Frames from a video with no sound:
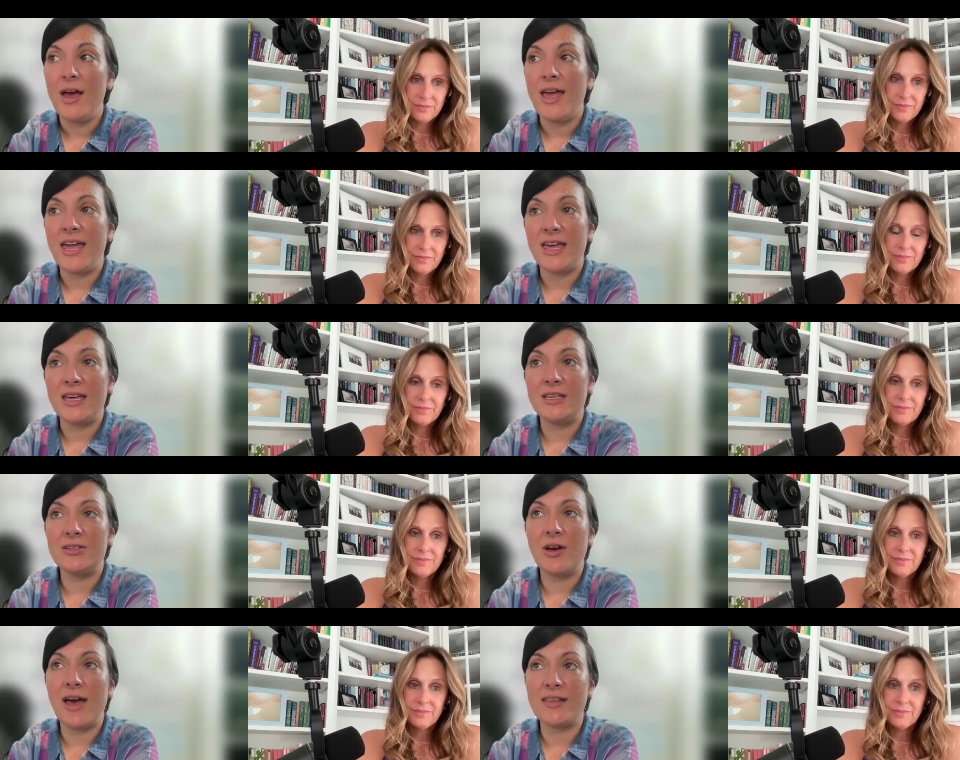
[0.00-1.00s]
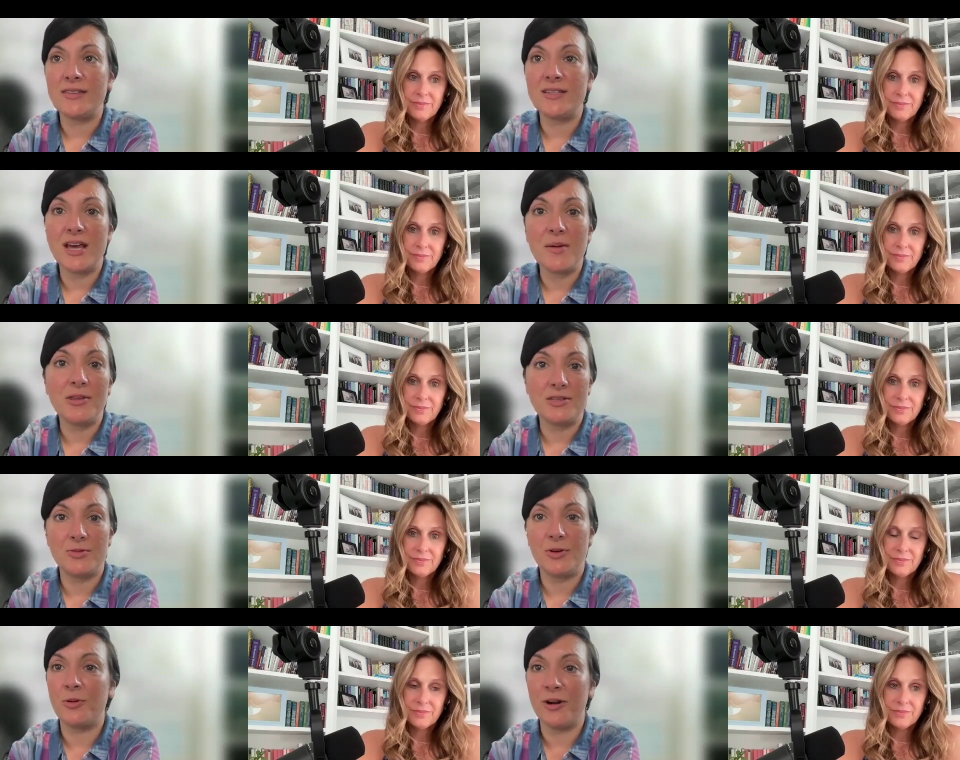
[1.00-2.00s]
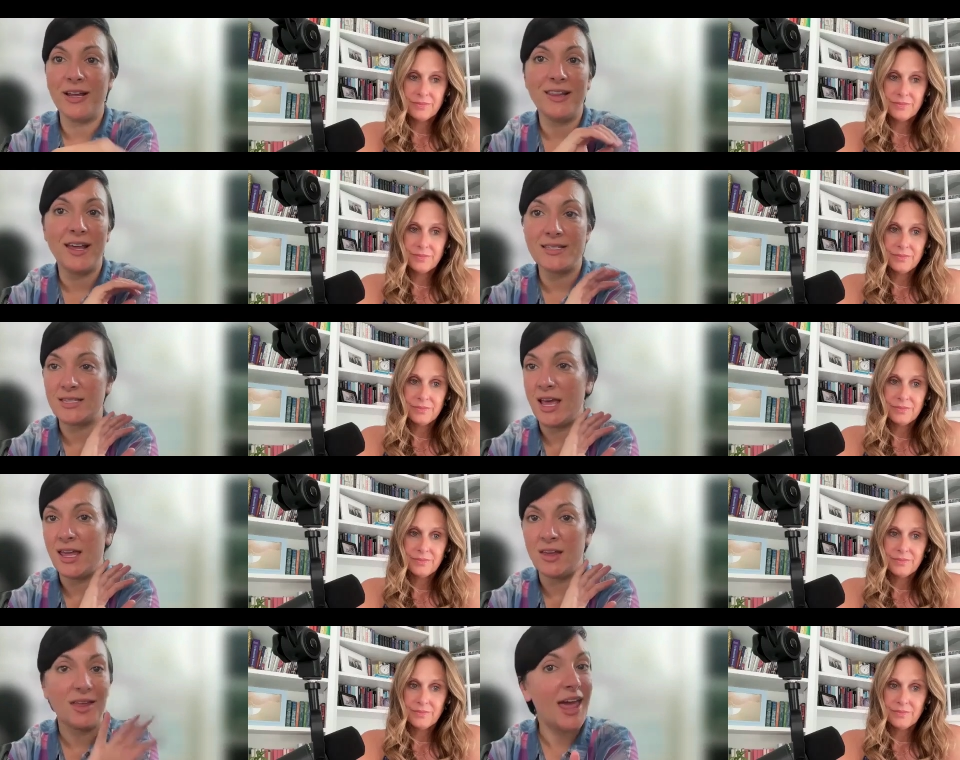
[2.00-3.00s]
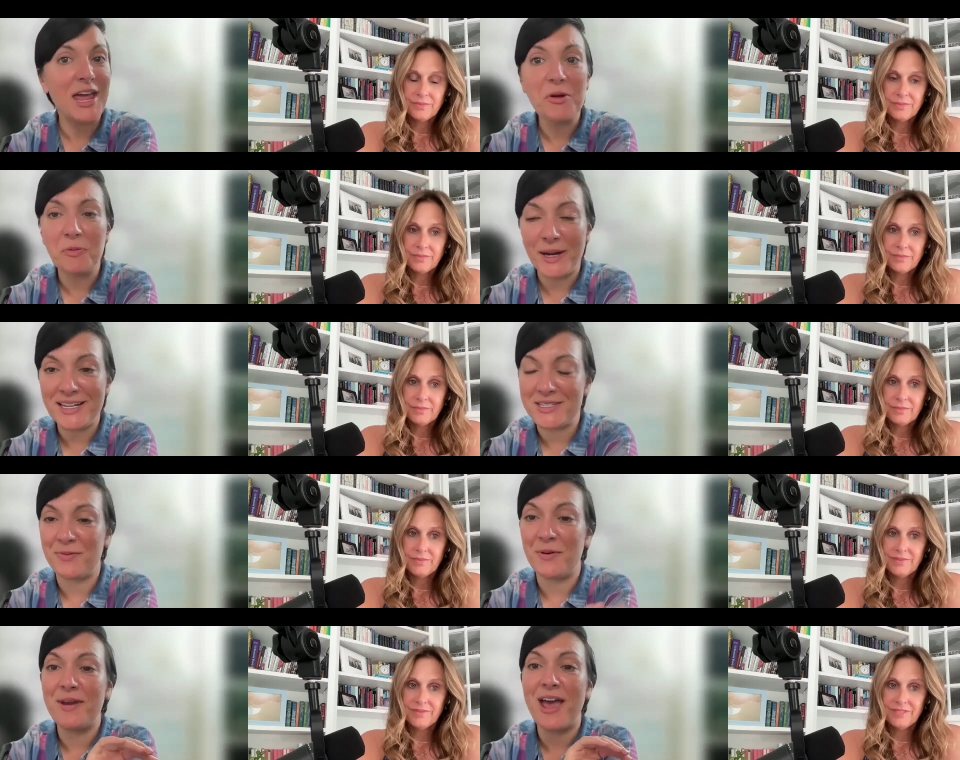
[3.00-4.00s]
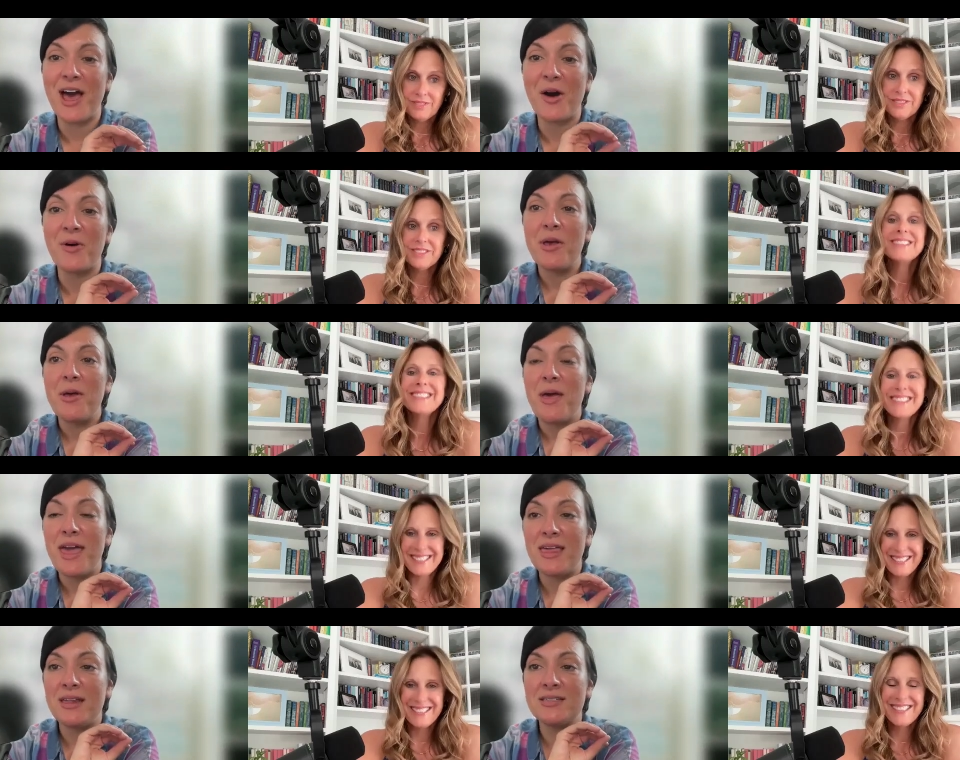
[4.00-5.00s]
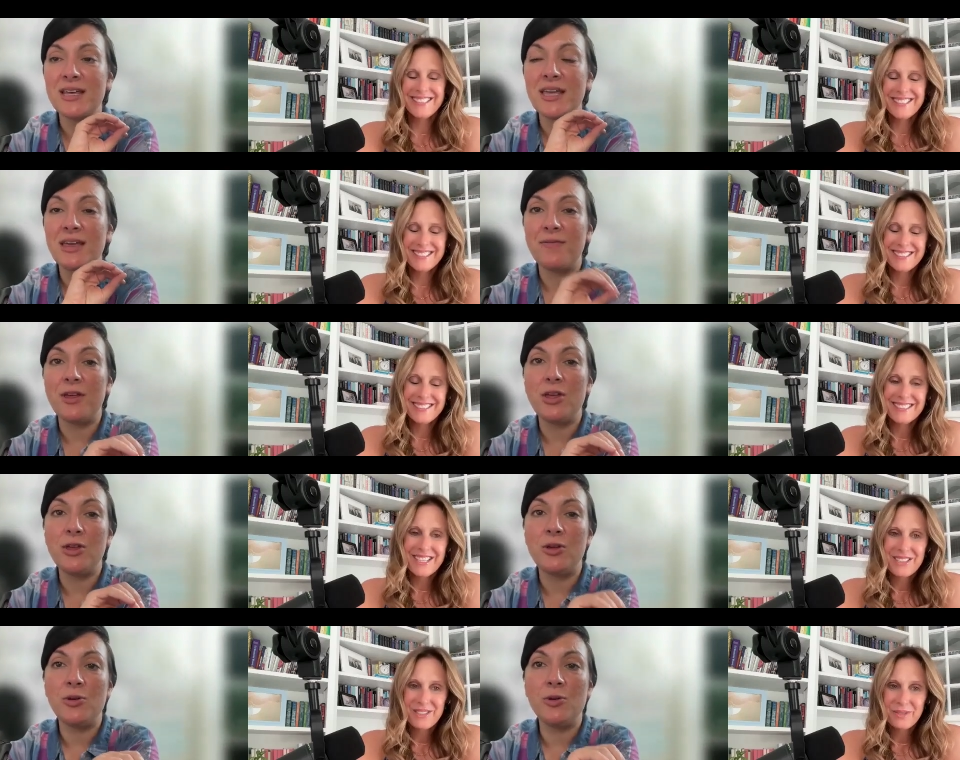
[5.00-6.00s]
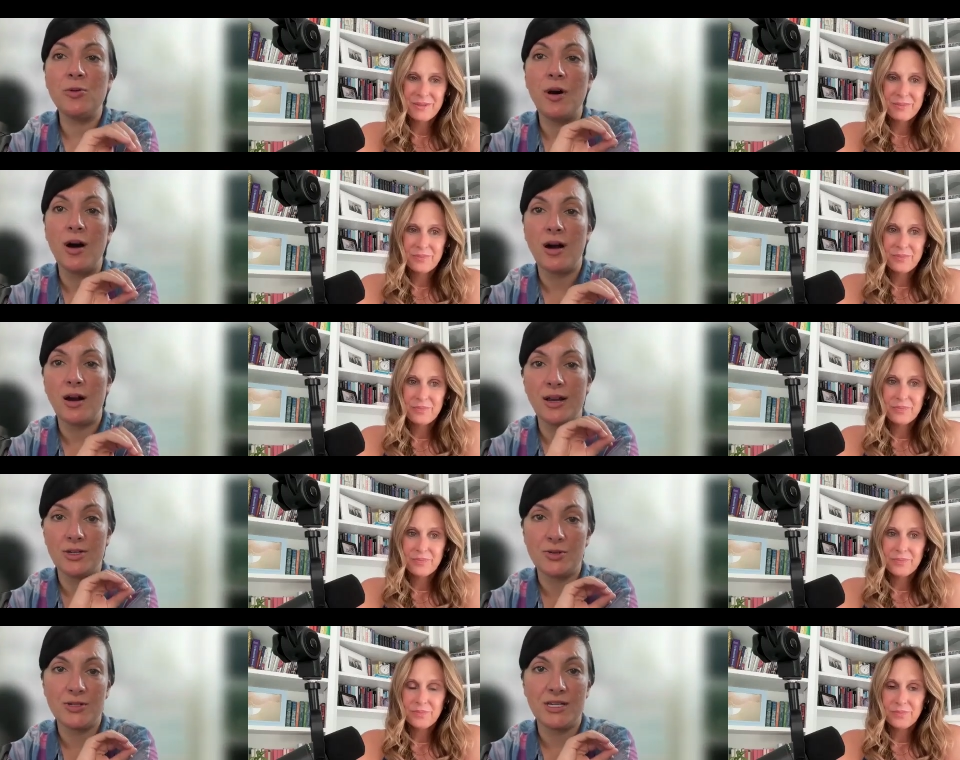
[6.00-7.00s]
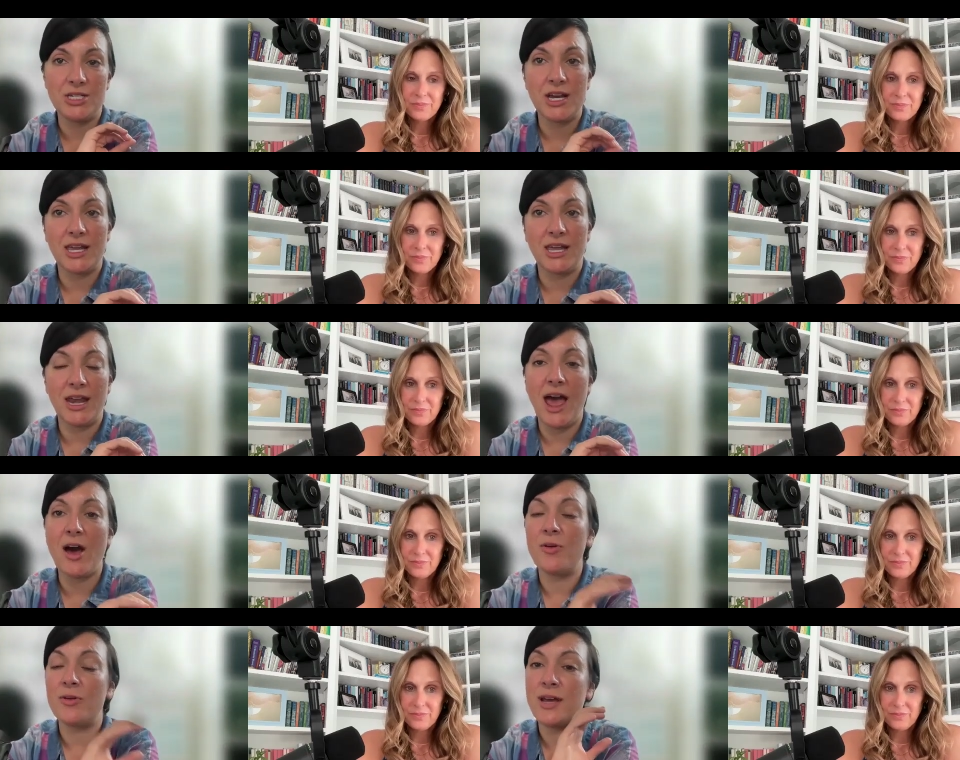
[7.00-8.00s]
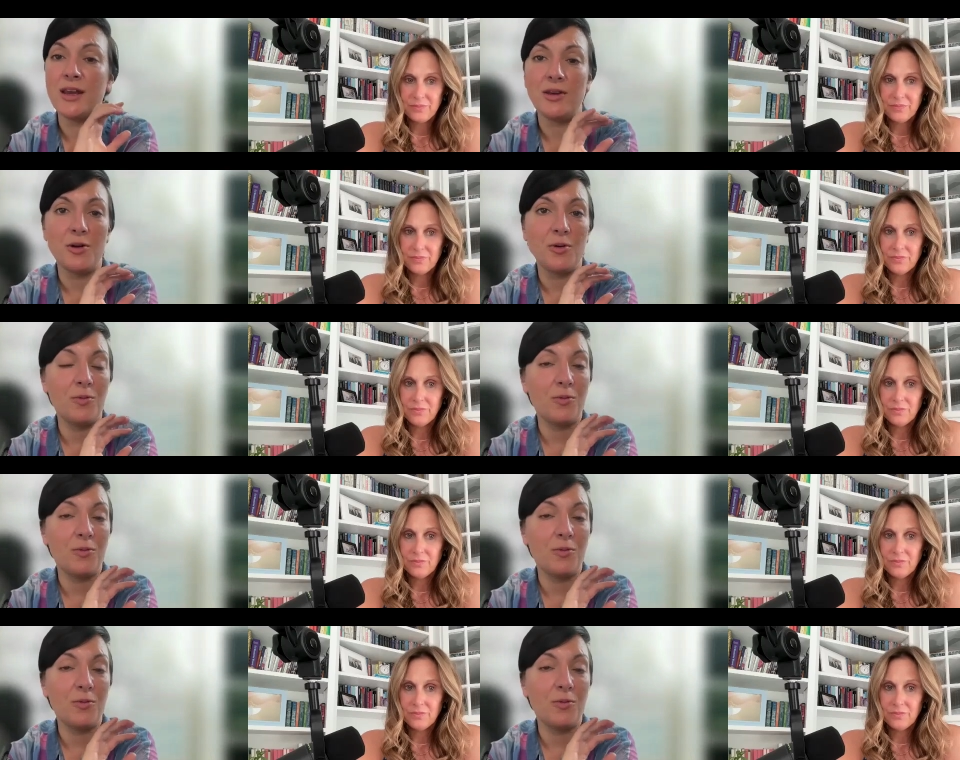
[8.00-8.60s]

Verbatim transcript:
Speaker 1: and at the time of this recording that's like 8 weeks from now and if you are interested in checking it out, I know